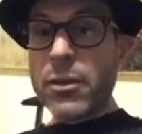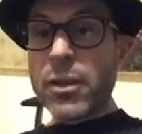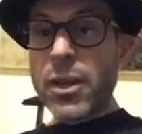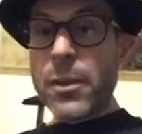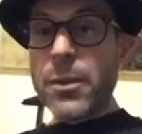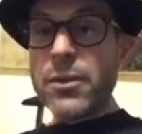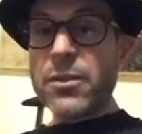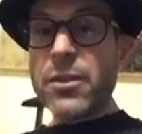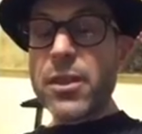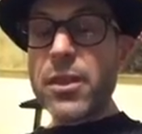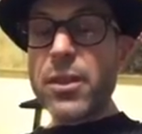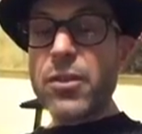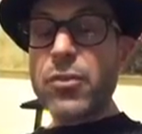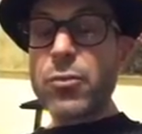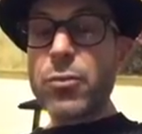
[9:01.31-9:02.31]
And this thing
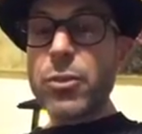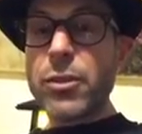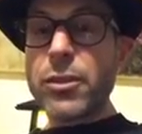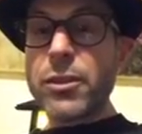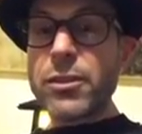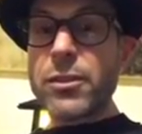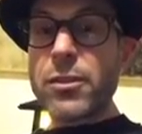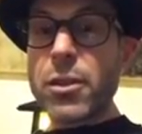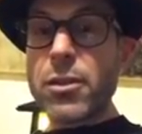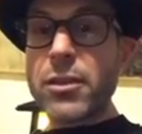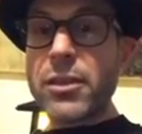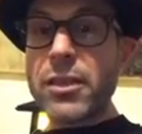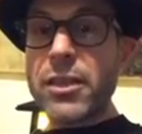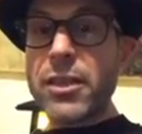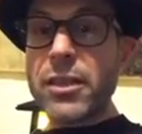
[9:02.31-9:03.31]
is really
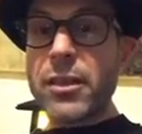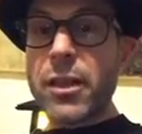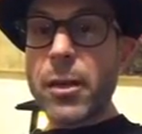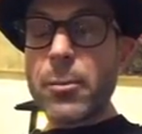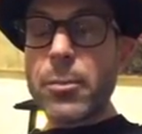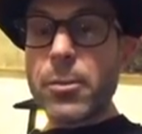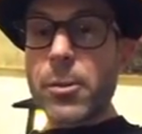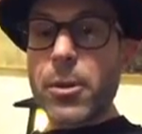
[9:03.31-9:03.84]
starting to heat up.